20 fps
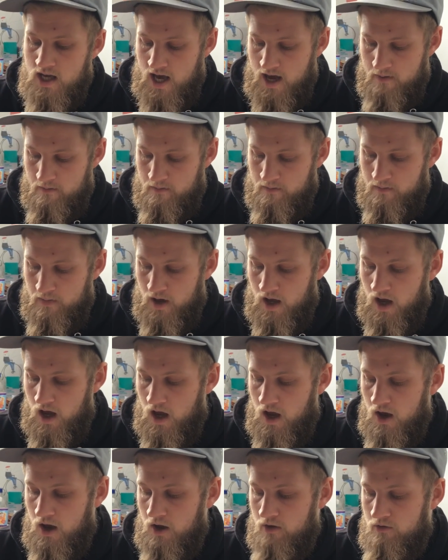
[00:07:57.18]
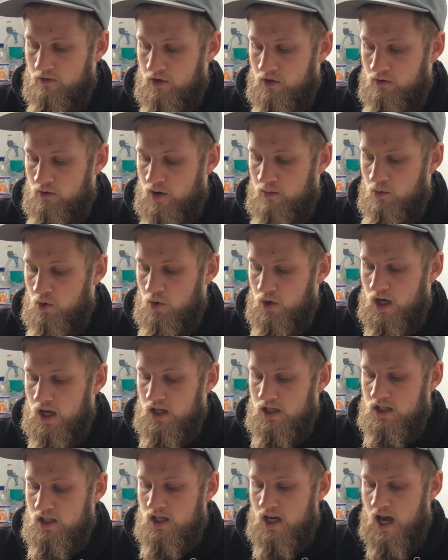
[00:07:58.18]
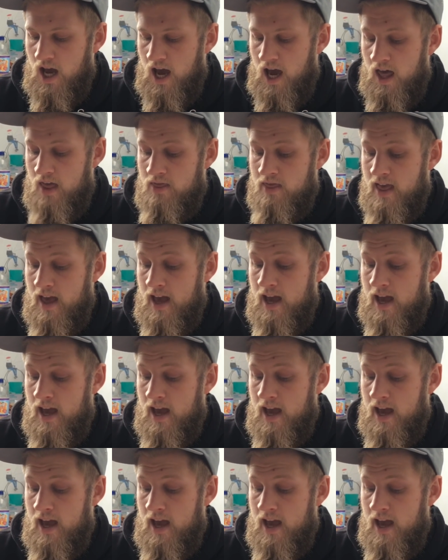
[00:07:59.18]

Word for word: Yeah, uh, for That's the remortgage. The and